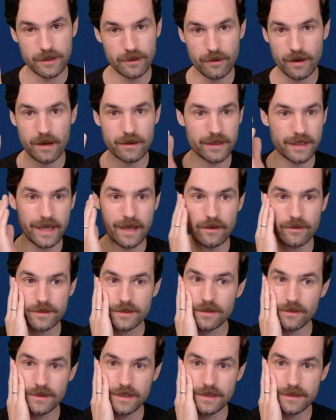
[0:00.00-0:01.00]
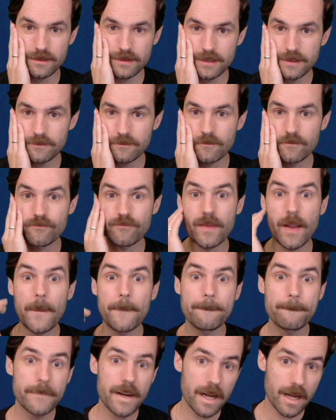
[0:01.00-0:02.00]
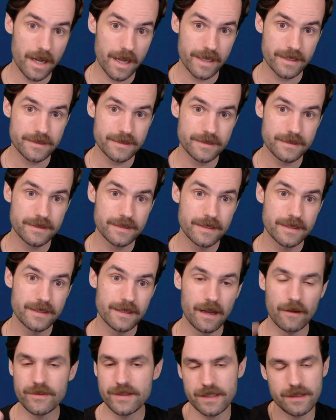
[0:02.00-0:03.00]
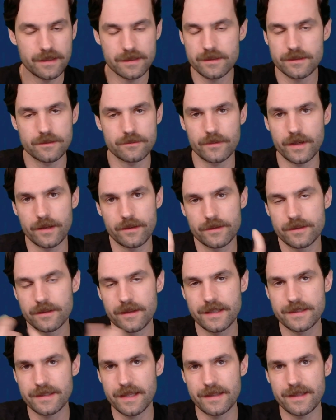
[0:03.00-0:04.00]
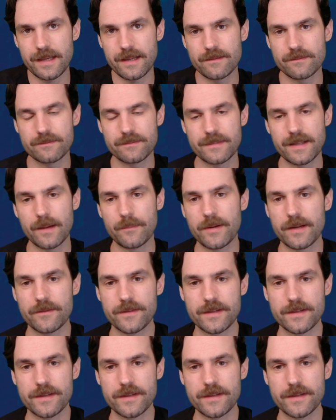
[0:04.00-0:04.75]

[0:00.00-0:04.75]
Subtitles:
Crowd it out so easily. But obviously this is rare, so that's not that big of a